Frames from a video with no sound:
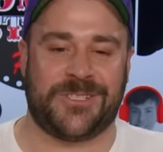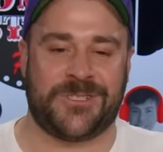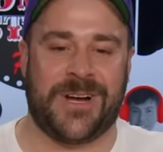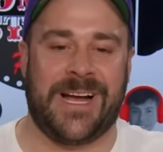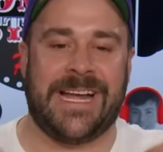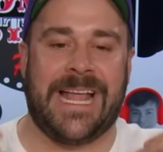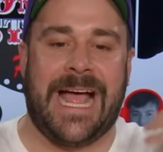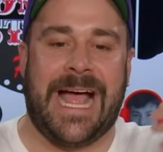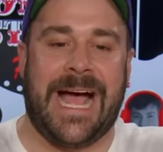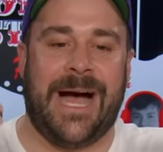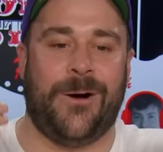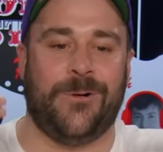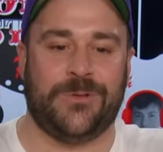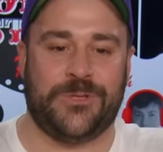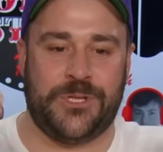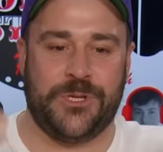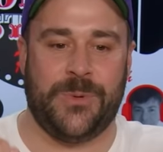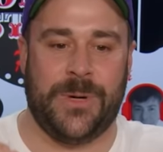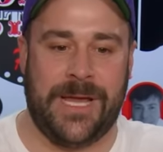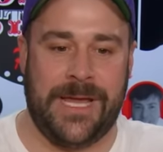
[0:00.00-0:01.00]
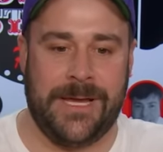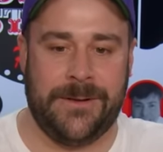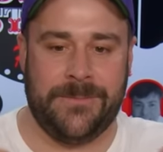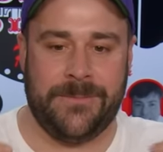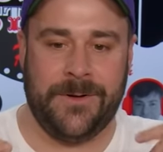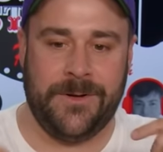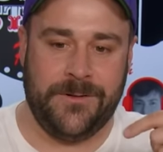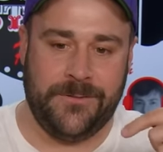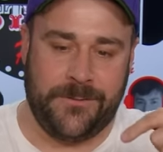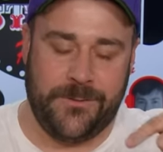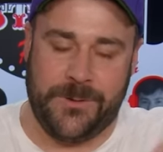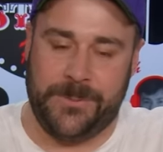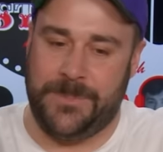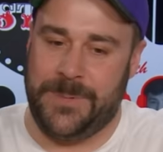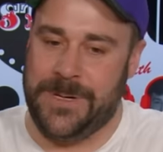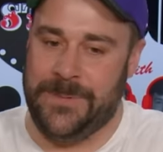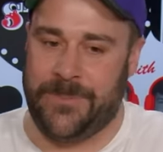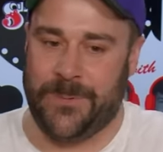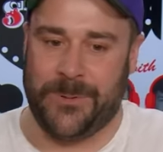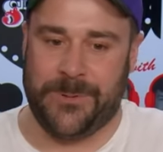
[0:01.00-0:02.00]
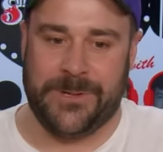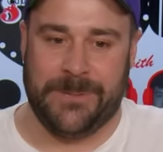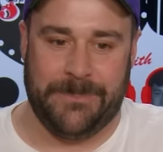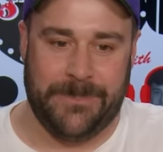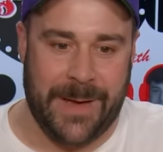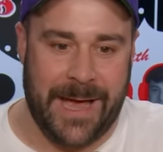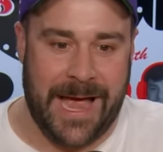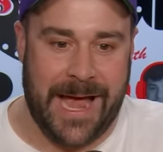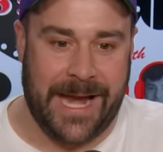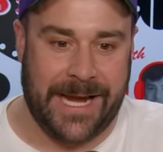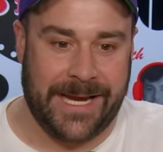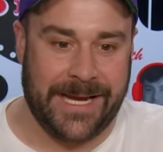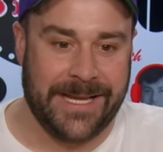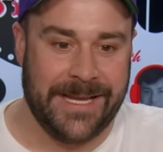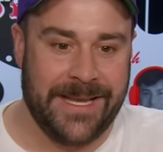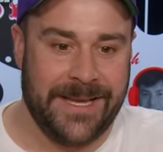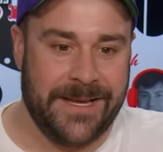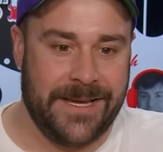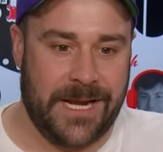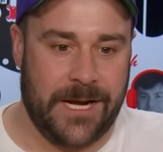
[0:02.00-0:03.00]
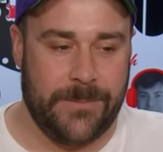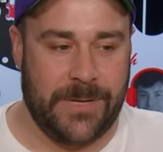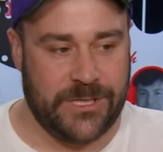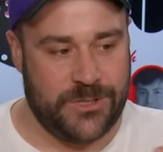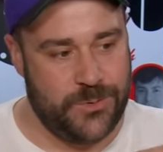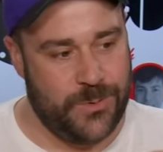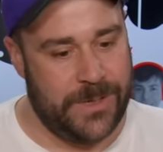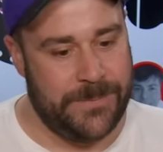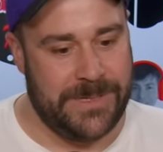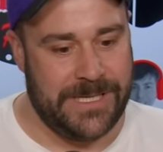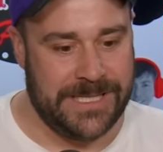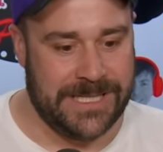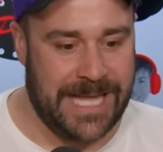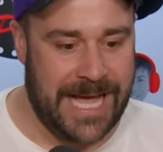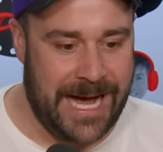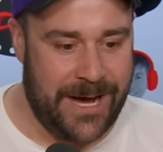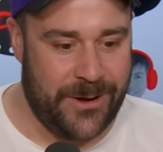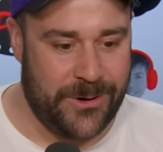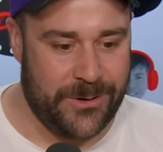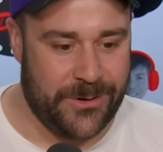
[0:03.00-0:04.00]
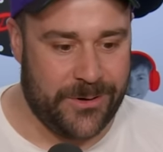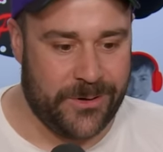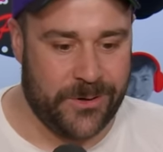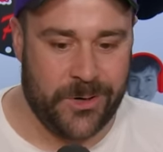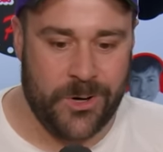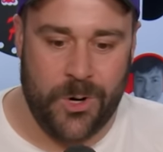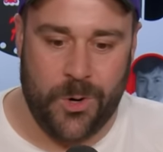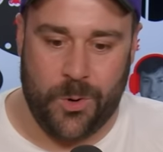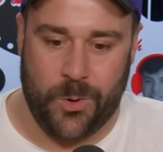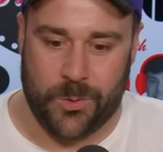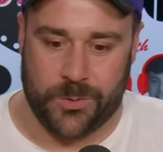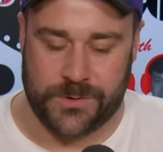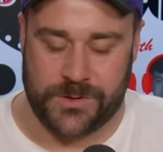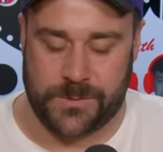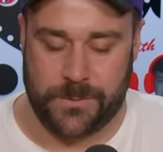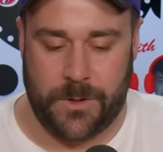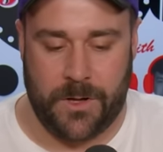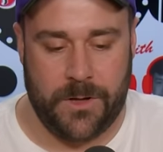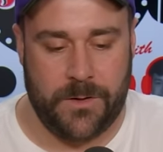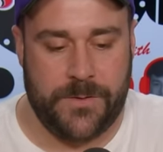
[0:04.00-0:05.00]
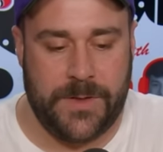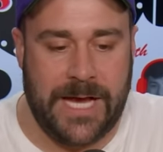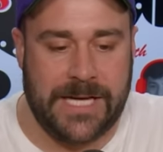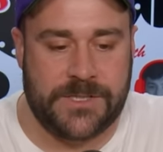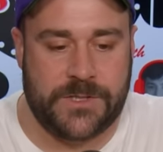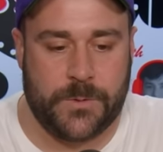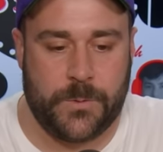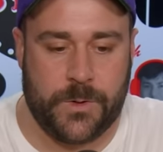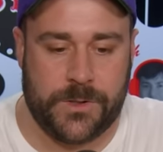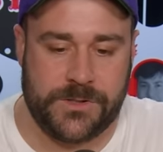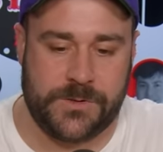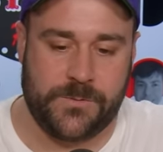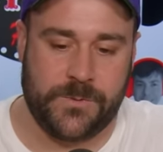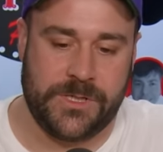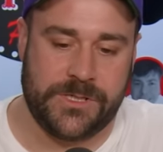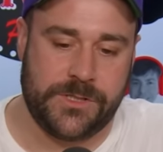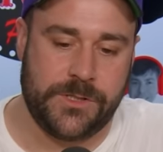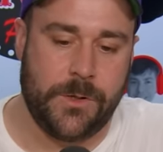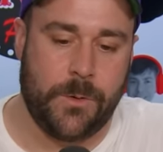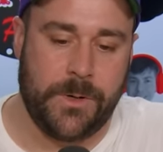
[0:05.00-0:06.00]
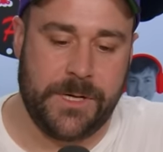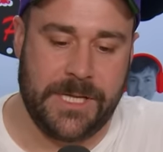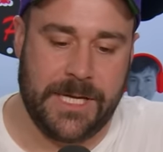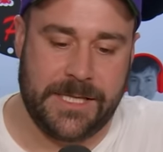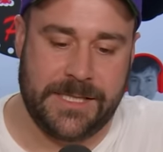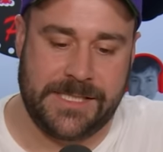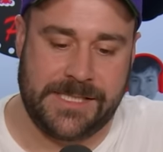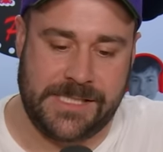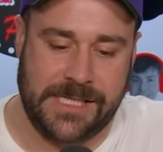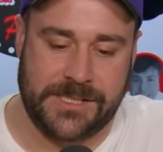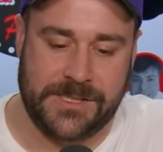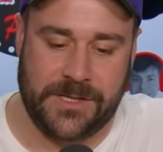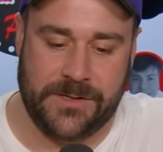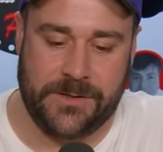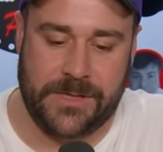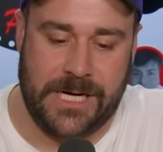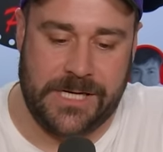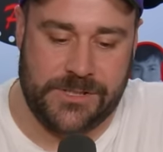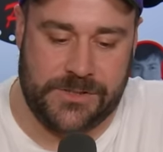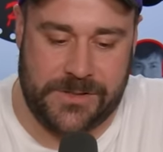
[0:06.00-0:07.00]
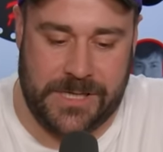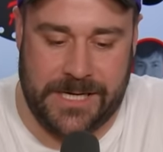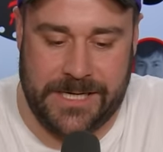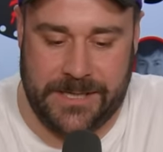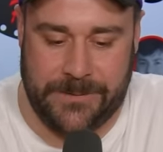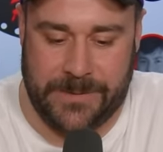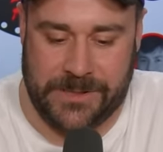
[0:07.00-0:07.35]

trying to outdo him for the people in the back. And I'm like, do I be louder or smaller? That's the worst is knowing that six other guys trying to get